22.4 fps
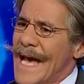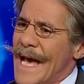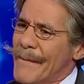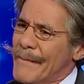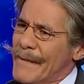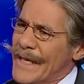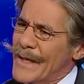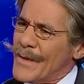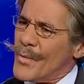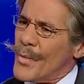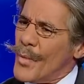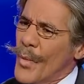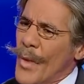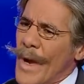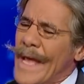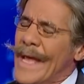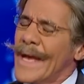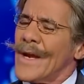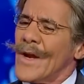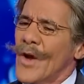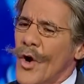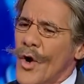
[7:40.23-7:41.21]
I mean,
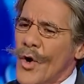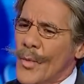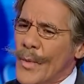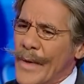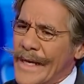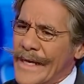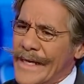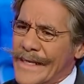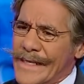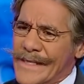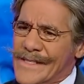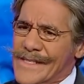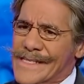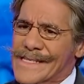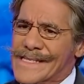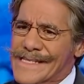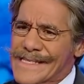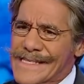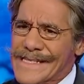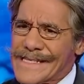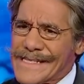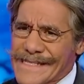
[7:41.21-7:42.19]
when are we going to
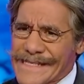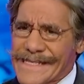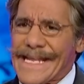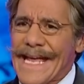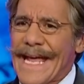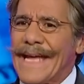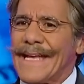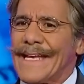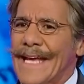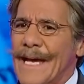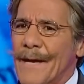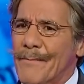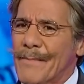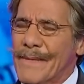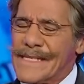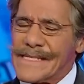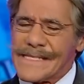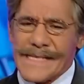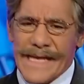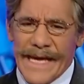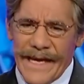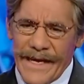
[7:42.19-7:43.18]
just stand up
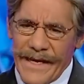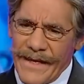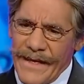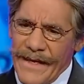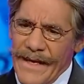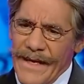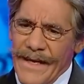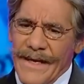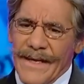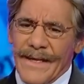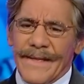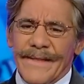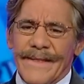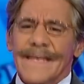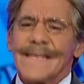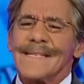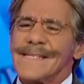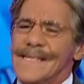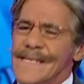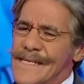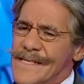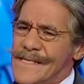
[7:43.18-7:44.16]
and say,
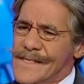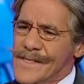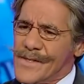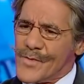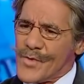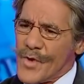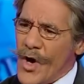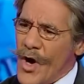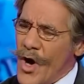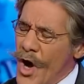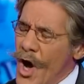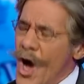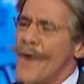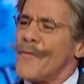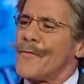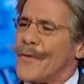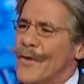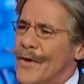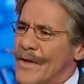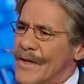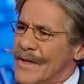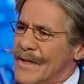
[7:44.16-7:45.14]
this is
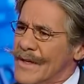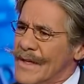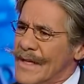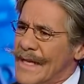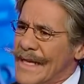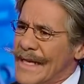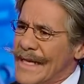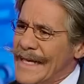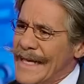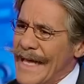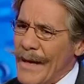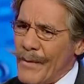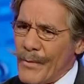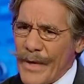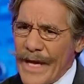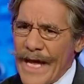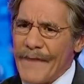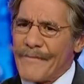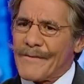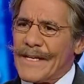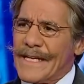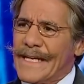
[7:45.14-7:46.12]
awful, and
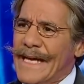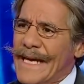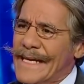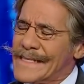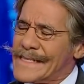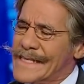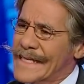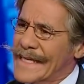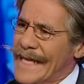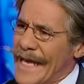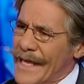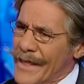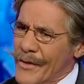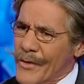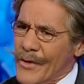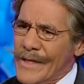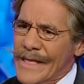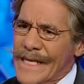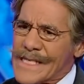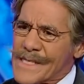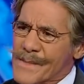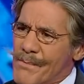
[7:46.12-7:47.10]
we have to get
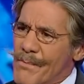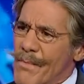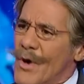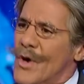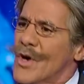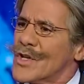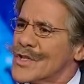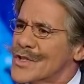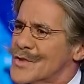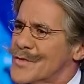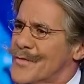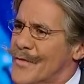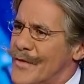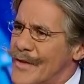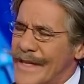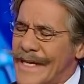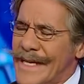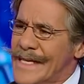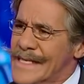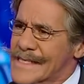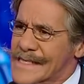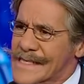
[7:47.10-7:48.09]
together and let's march for
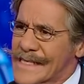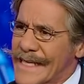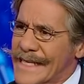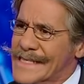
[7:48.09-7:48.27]
this.